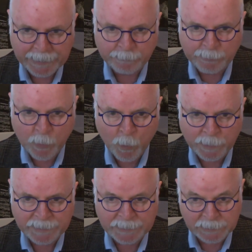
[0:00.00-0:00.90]

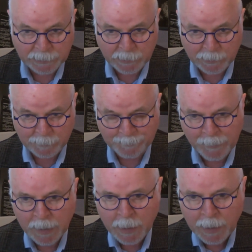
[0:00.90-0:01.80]
important term.
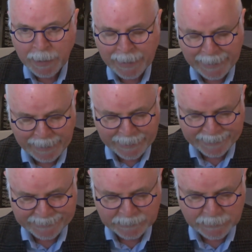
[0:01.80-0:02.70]

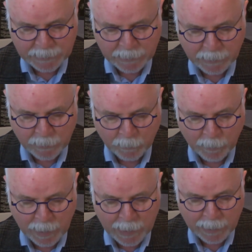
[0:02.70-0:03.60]
And
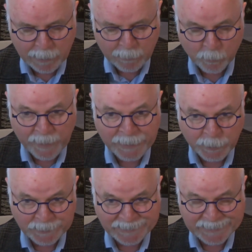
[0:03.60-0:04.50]
we
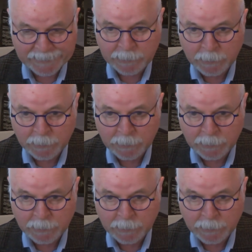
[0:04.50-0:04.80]
use it